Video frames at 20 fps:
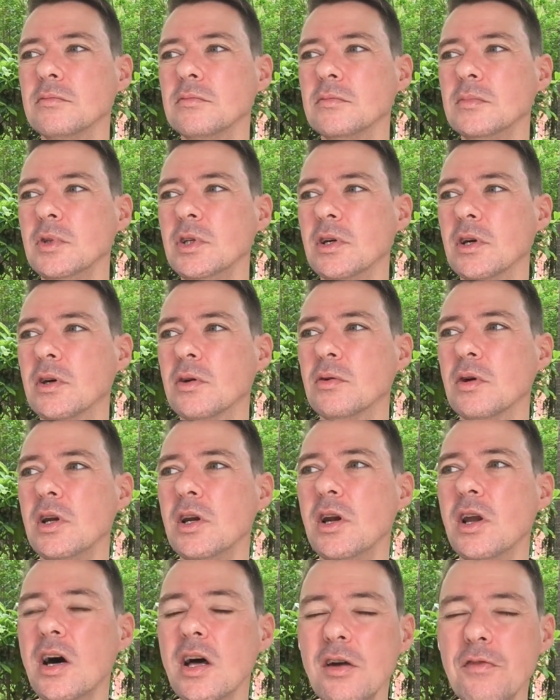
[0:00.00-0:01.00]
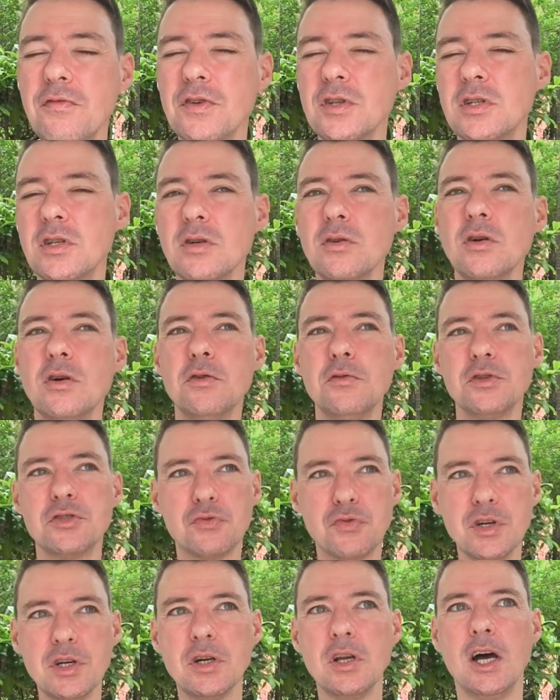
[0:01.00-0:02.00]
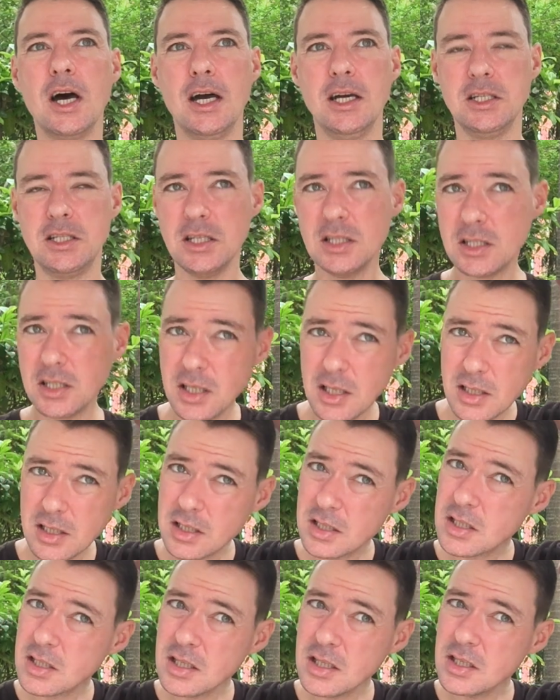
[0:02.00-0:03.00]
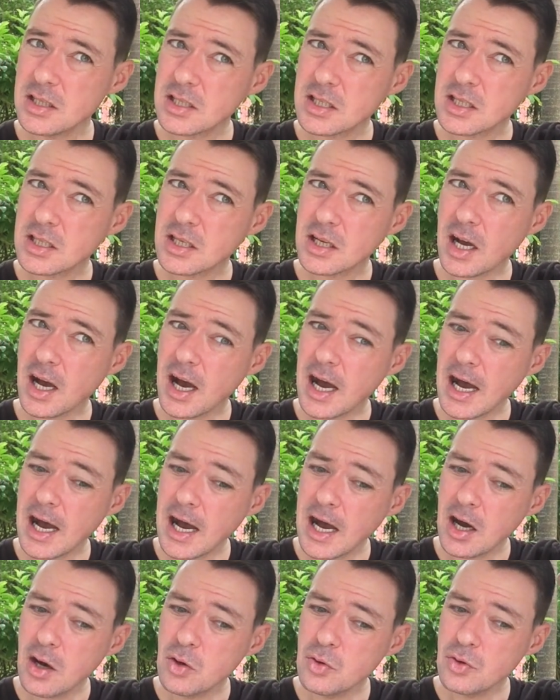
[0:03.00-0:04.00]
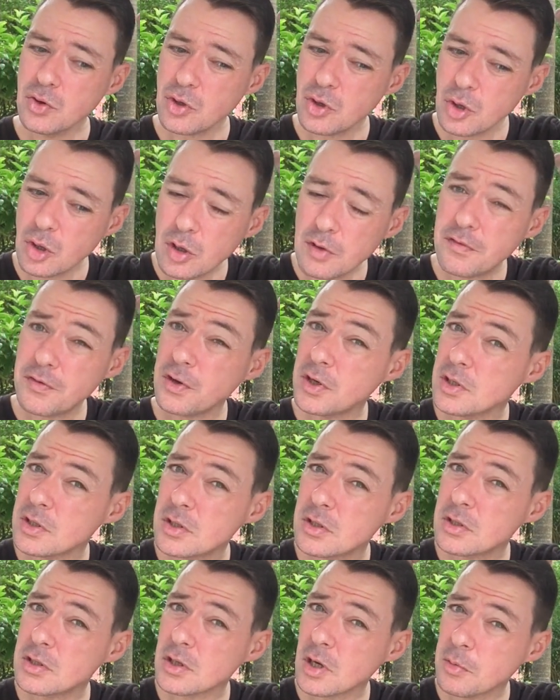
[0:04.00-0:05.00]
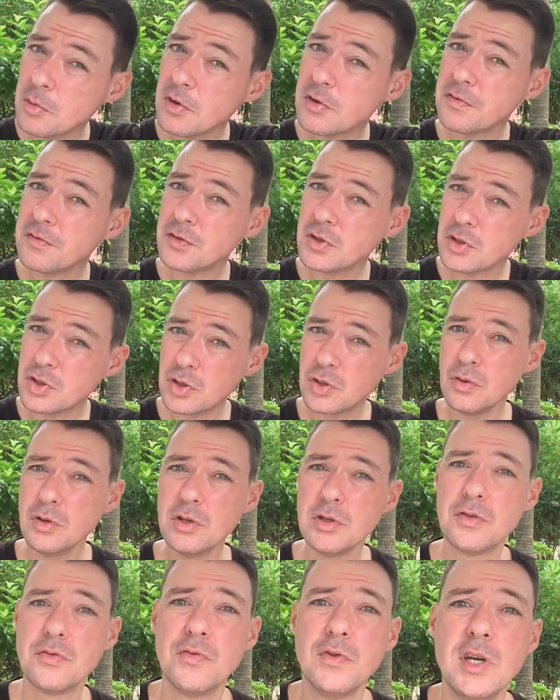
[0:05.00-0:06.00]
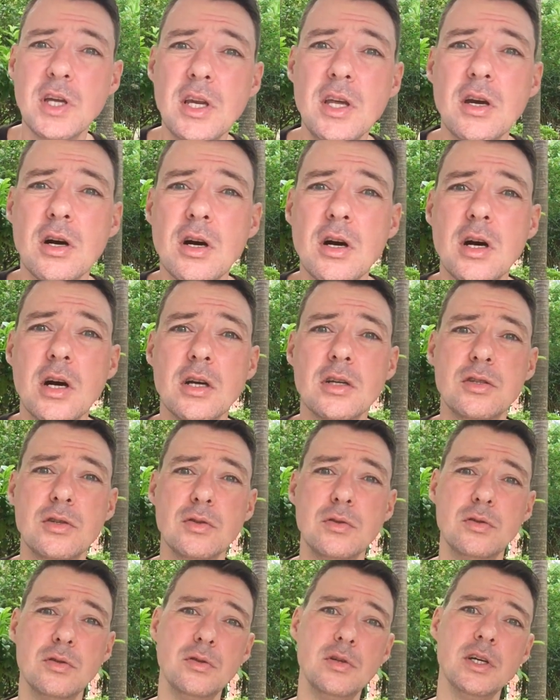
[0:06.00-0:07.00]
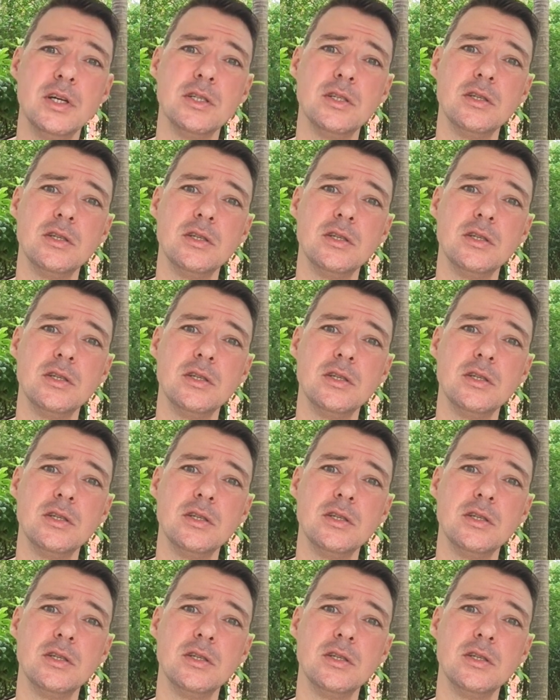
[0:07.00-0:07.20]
you know a lot of us don't always realize is how nervous some of the students really are to do this.